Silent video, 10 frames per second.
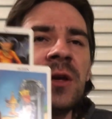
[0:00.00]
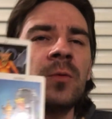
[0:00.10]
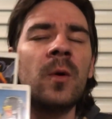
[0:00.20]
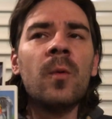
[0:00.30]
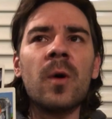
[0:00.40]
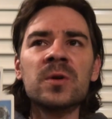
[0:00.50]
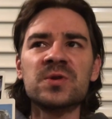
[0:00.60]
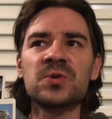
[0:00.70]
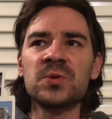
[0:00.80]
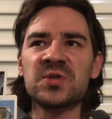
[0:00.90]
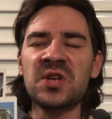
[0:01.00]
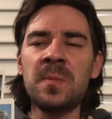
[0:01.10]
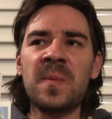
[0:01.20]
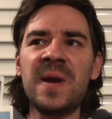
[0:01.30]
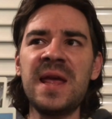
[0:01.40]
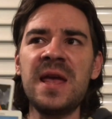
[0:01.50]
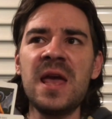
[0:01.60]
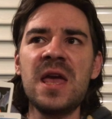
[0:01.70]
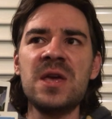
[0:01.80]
You will want to simply,